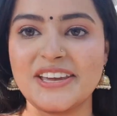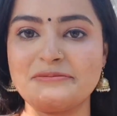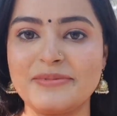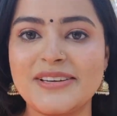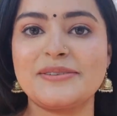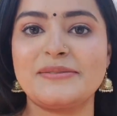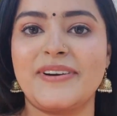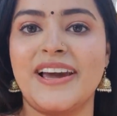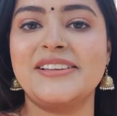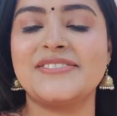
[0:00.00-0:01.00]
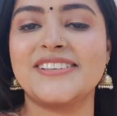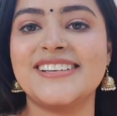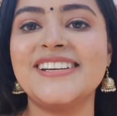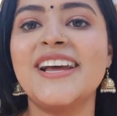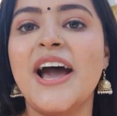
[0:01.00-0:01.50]
gave me a surprise
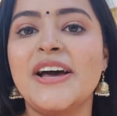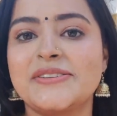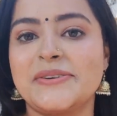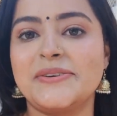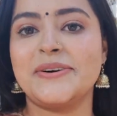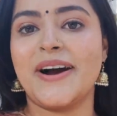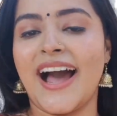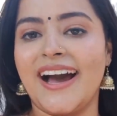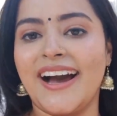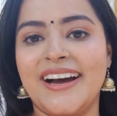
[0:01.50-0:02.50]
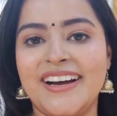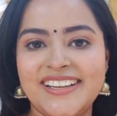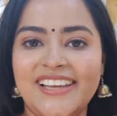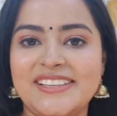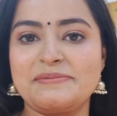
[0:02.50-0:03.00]
visit. So
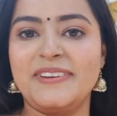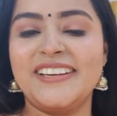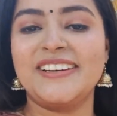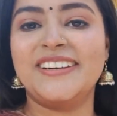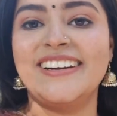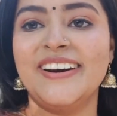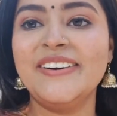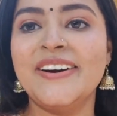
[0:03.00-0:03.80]
let's meet her now.